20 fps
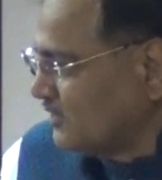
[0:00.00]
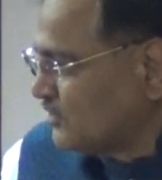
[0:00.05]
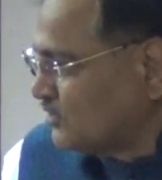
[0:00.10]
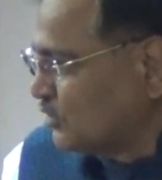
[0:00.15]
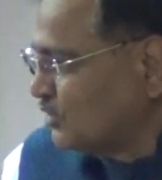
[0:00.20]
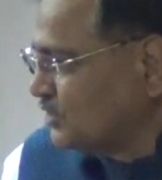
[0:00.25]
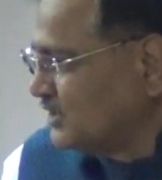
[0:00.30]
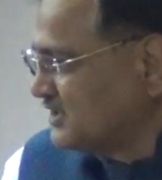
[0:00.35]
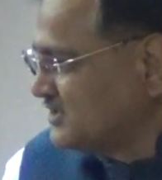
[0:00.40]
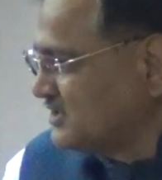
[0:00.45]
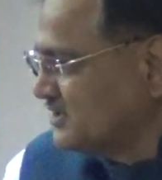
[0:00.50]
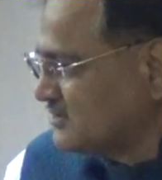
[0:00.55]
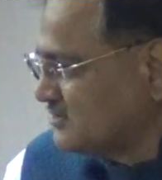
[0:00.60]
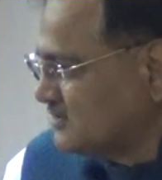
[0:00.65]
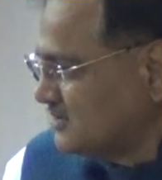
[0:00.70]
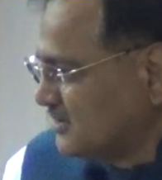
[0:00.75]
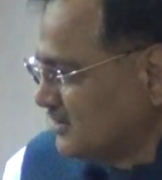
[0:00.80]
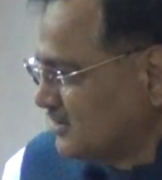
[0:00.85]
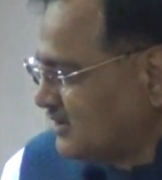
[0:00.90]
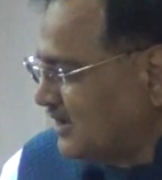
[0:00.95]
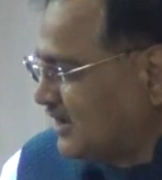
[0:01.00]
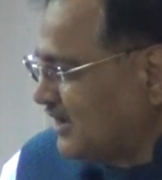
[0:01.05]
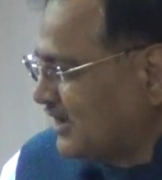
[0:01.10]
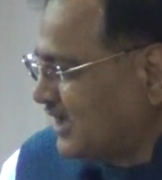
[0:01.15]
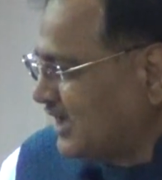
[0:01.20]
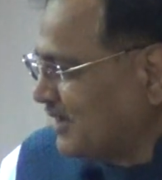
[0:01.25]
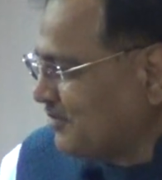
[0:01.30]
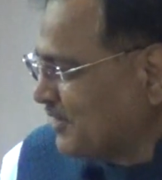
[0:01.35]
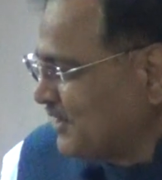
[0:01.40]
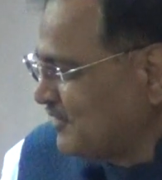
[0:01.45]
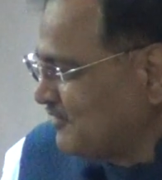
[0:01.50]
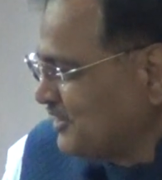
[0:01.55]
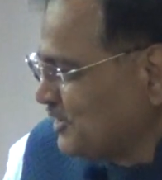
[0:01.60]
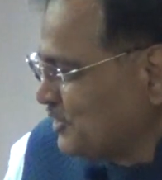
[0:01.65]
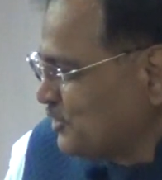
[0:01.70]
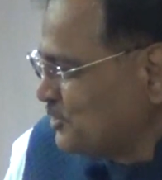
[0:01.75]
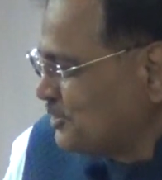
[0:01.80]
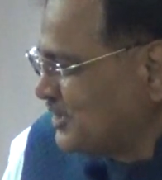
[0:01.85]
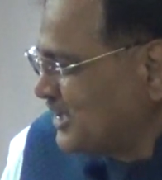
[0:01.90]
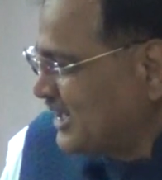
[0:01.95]
So this is, I am
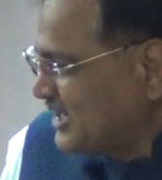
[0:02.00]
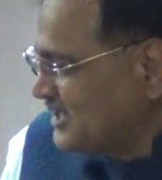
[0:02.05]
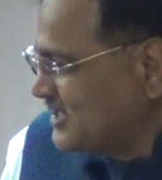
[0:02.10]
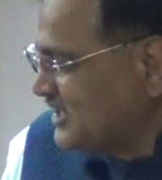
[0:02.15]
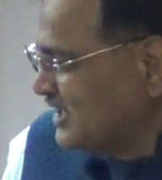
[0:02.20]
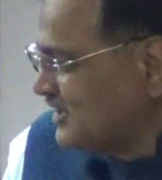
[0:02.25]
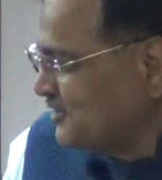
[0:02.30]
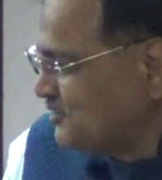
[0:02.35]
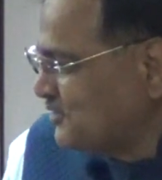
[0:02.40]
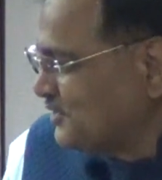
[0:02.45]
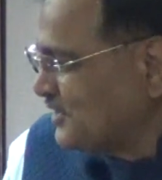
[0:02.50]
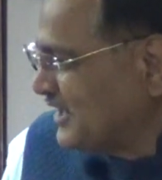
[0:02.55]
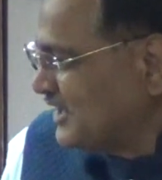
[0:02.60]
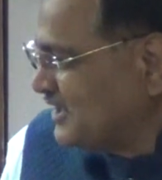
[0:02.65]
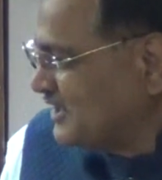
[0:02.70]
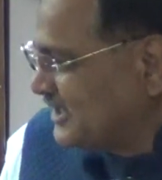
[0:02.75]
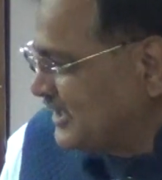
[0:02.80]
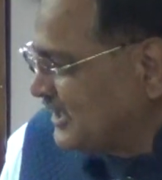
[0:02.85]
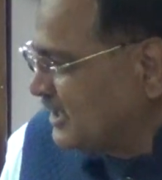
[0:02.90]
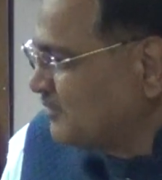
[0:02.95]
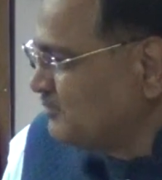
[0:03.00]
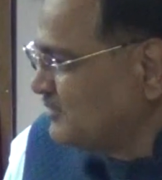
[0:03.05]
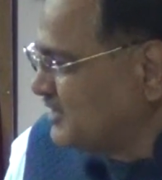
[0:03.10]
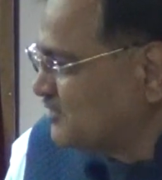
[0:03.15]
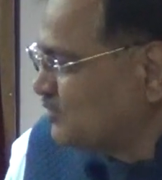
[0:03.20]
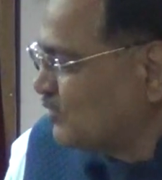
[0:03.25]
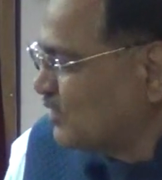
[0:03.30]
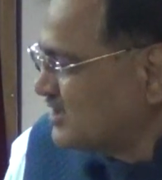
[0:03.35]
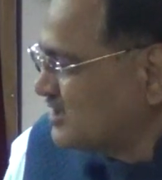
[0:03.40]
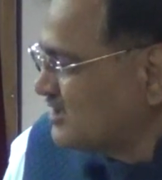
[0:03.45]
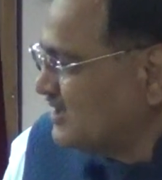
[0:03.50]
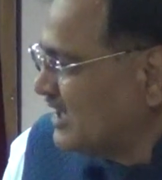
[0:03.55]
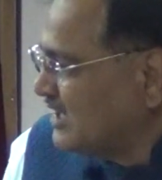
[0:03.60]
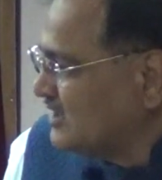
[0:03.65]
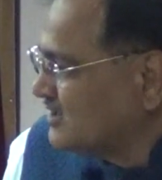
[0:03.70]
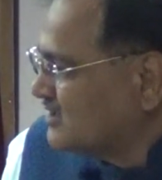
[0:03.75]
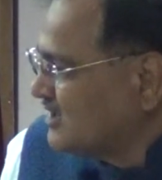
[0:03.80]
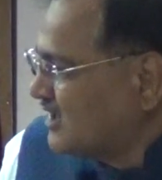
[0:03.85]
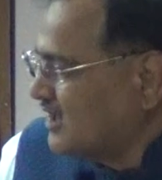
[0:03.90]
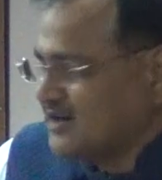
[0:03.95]
giving you the idea, if you can take up this water
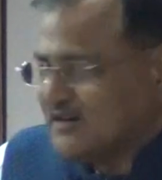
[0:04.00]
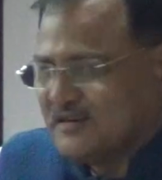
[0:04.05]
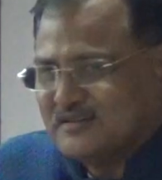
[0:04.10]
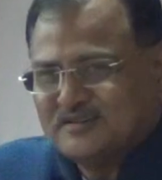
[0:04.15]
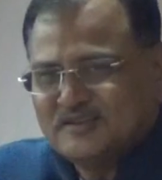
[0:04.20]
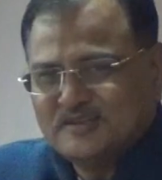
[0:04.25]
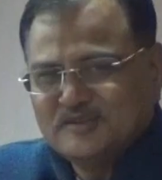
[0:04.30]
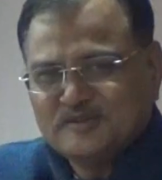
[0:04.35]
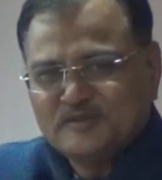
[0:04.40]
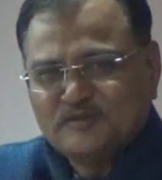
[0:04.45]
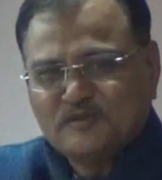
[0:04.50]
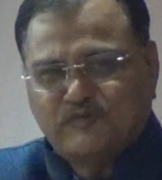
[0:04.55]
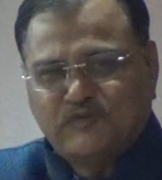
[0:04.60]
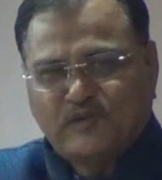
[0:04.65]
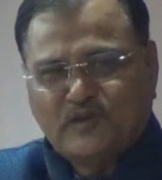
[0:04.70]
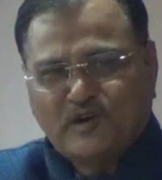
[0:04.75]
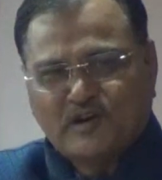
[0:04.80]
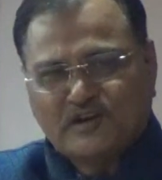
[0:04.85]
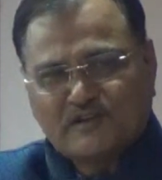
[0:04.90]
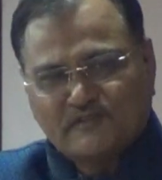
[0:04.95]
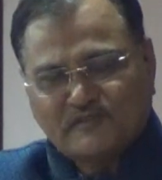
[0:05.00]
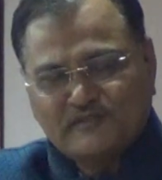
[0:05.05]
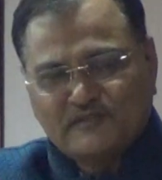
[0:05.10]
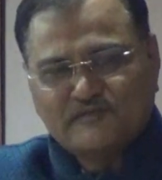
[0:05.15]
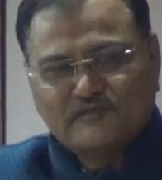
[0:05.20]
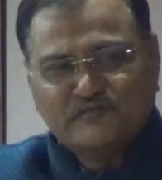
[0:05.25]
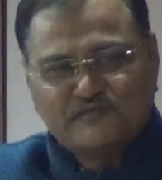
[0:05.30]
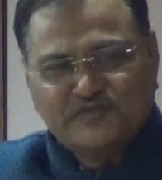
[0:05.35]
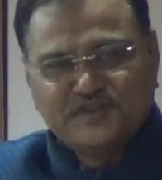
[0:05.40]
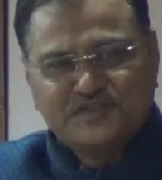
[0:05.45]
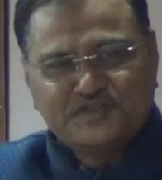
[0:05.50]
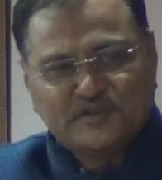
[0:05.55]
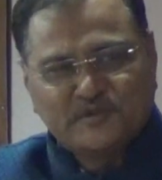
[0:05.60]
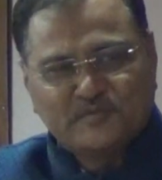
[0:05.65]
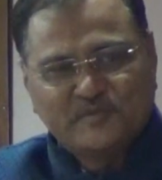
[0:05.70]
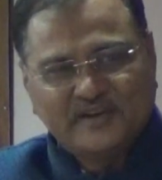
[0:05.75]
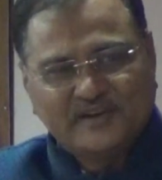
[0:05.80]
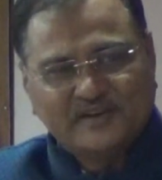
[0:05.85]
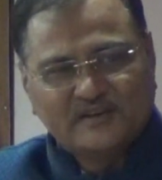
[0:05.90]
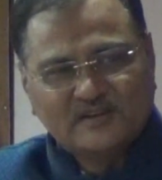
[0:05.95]
health card for
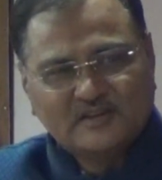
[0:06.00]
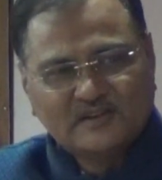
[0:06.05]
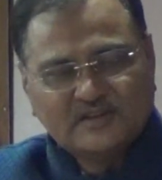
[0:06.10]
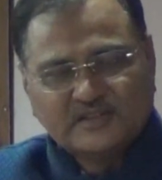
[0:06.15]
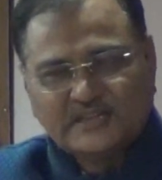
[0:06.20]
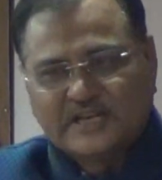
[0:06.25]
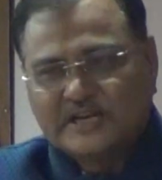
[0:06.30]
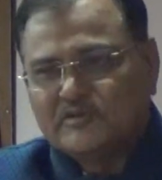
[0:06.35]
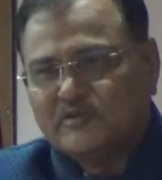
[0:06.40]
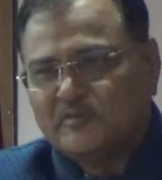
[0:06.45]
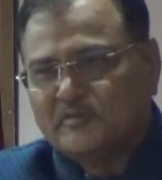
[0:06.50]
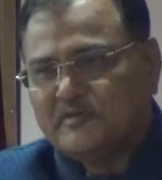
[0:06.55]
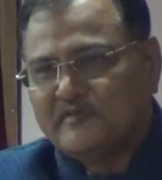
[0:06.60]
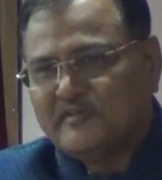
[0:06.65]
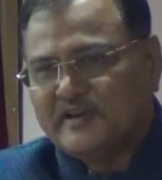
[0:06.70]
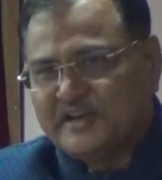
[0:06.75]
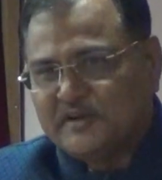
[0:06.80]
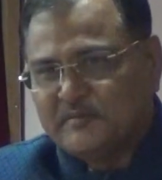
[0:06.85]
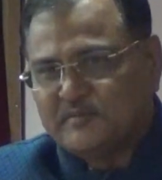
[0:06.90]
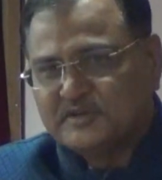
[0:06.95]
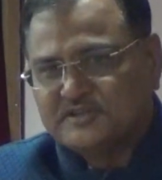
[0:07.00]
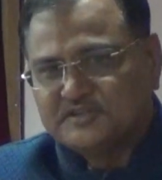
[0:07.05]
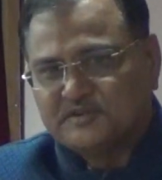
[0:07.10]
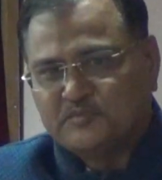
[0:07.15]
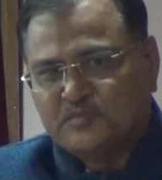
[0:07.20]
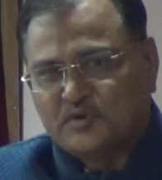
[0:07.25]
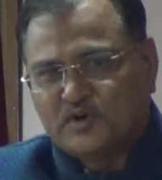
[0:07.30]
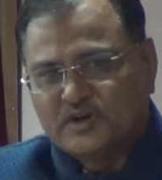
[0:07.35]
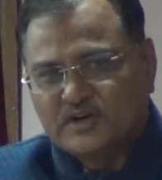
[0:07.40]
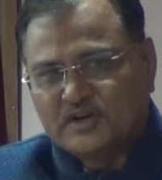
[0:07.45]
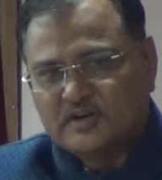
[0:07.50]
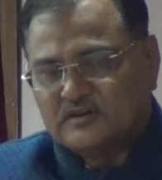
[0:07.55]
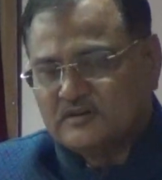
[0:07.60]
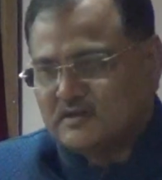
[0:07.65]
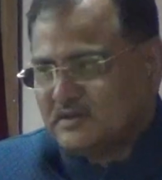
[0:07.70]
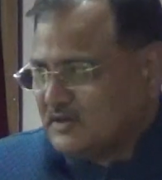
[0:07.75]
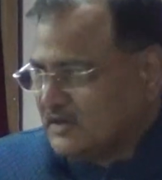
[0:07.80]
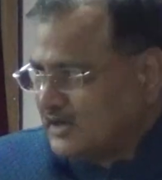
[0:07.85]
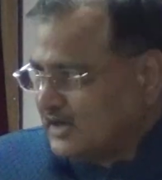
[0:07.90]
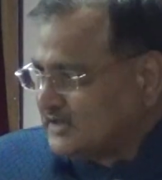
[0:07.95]
fishermen, that will be very much important,
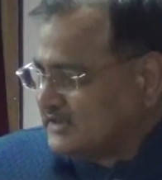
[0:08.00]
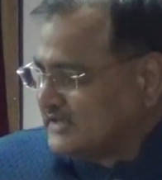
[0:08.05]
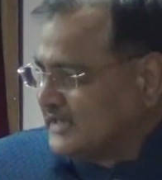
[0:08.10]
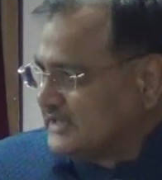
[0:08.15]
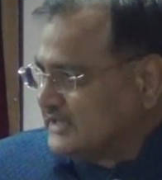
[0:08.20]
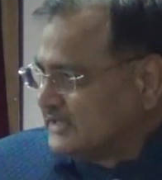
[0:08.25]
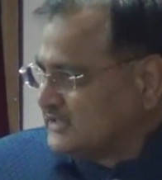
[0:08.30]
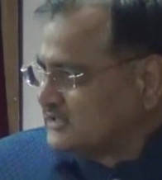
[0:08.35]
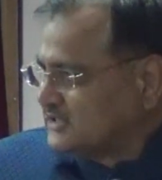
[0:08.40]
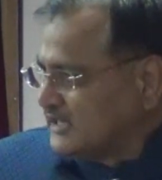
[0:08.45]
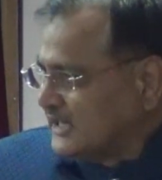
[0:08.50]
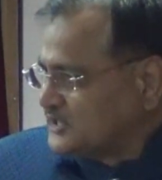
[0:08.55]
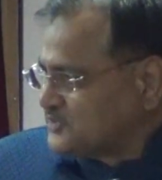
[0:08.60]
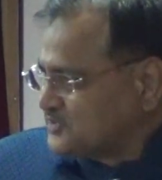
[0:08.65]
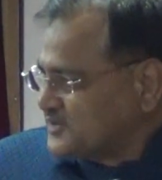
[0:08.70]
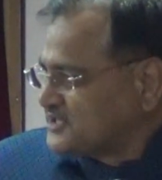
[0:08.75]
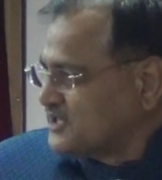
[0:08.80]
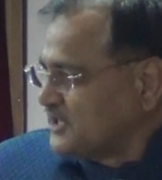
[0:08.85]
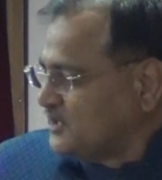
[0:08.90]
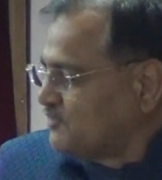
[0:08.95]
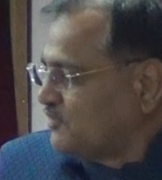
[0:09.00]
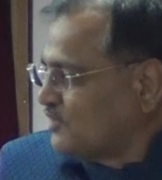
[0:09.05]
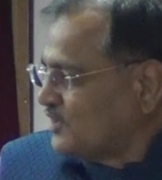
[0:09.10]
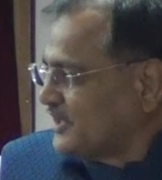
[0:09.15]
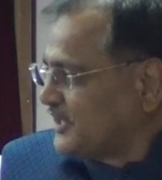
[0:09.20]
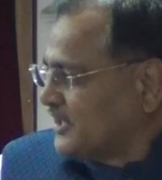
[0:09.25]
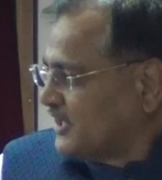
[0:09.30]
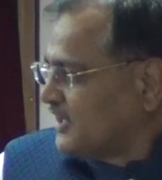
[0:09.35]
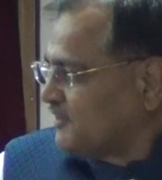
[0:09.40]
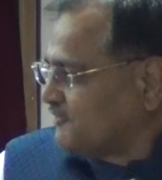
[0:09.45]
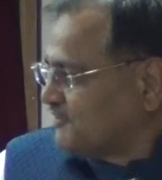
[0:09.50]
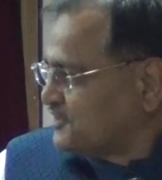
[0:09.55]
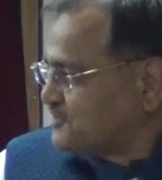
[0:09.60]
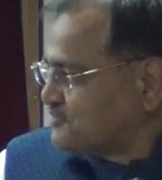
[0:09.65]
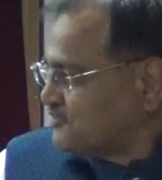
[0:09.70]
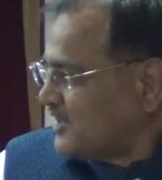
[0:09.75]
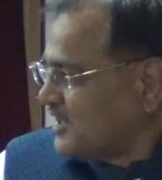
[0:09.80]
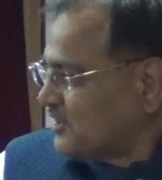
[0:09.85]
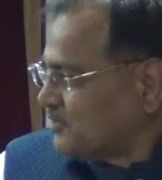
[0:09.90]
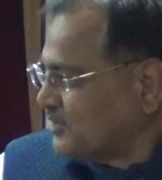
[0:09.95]
and that is especially for inland
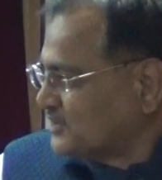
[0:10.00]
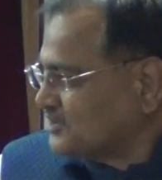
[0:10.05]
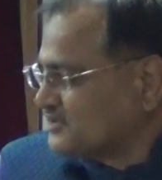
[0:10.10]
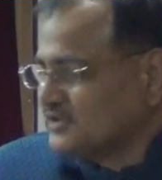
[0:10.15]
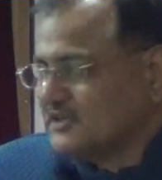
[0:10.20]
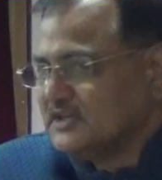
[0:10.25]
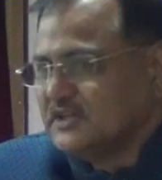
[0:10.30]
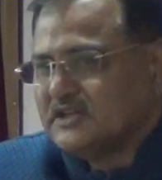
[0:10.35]
fish farmers.